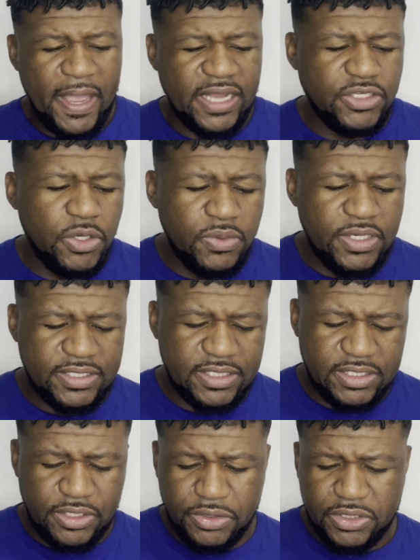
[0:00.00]
I don't
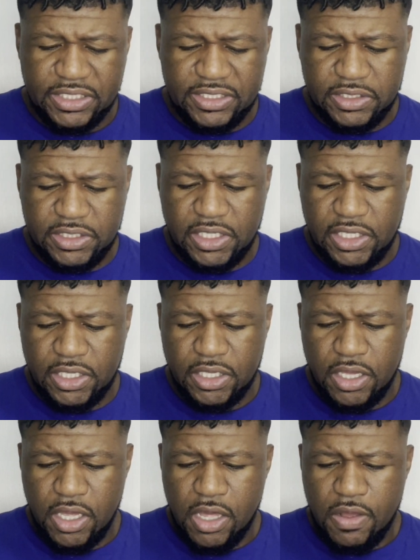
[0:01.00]
necessarily
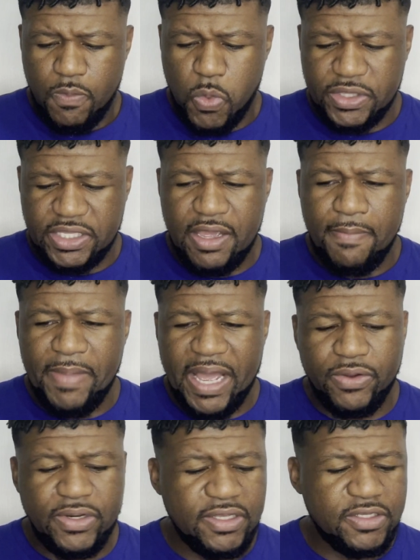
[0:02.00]
see what the
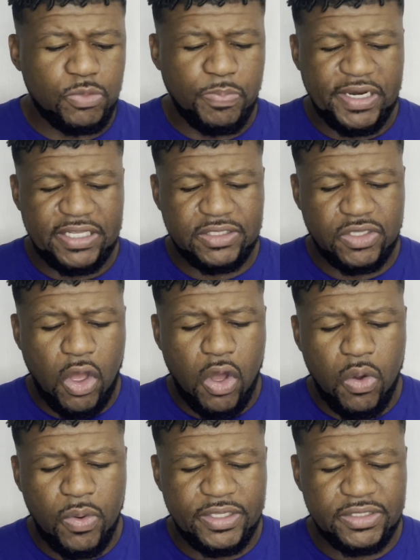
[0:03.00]
amount is, but it's
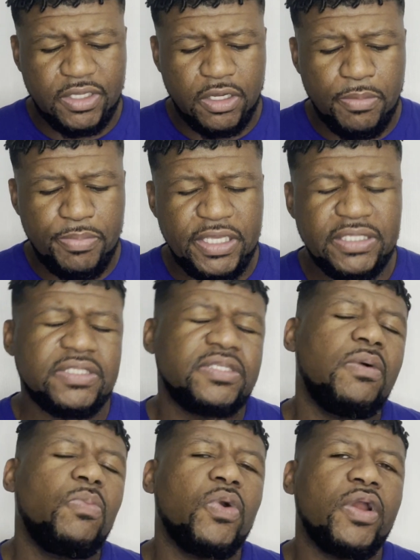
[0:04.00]
always going to be
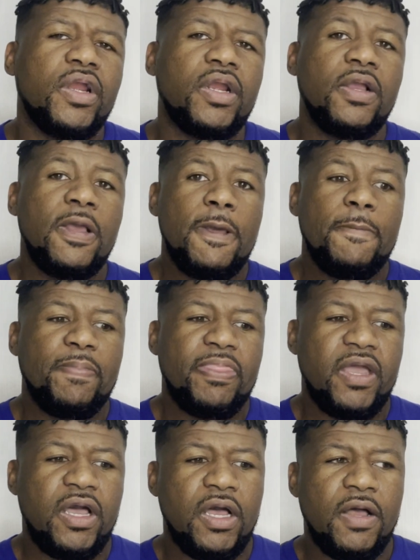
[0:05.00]
somewhere
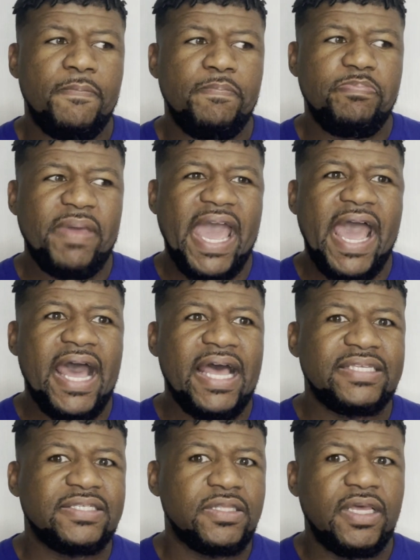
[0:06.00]

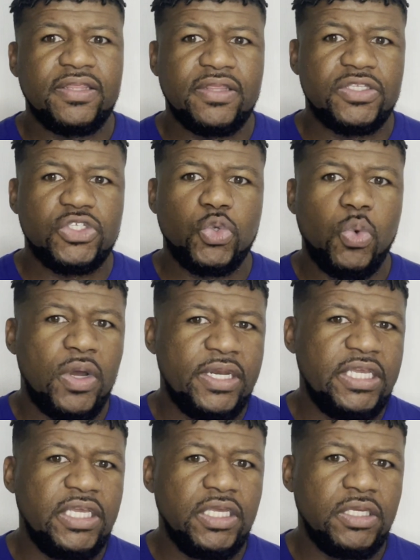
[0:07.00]
past like the
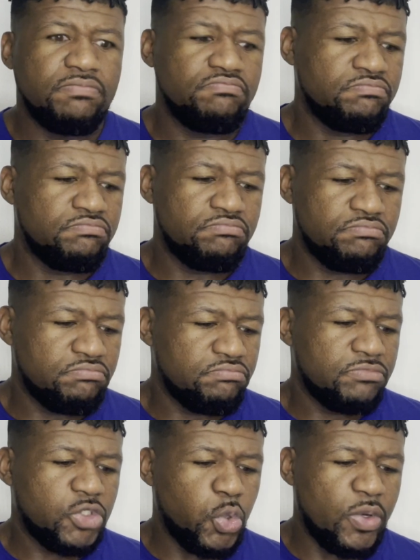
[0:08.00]

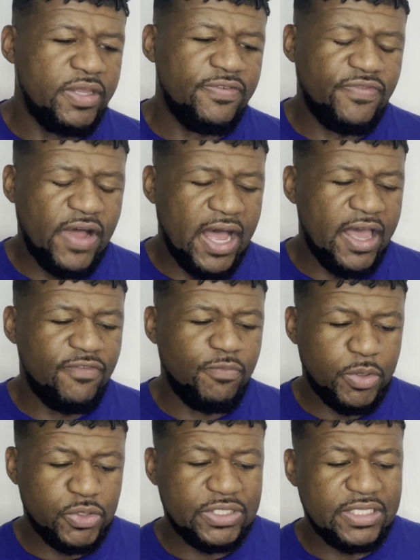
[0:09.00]

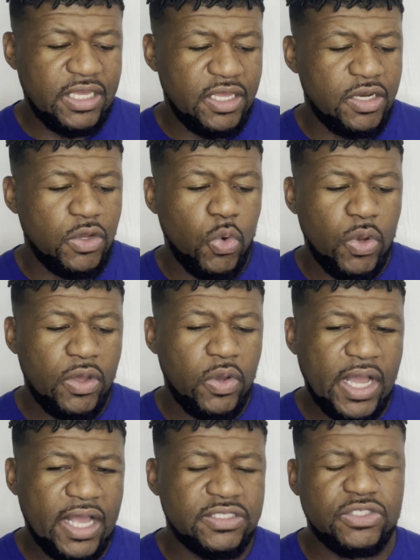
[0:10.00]
20-25% oil
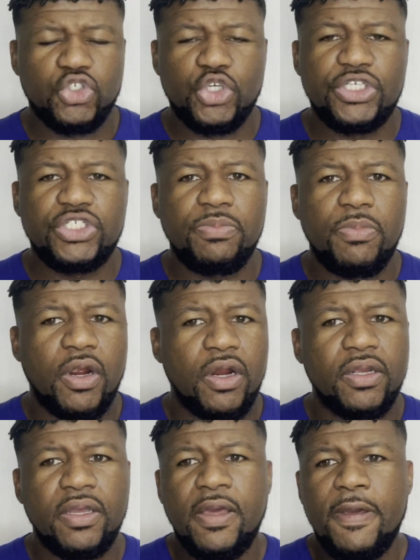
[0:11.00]
concentration
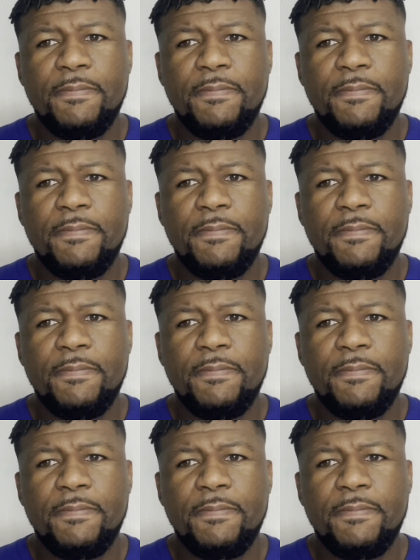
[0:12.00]
mark.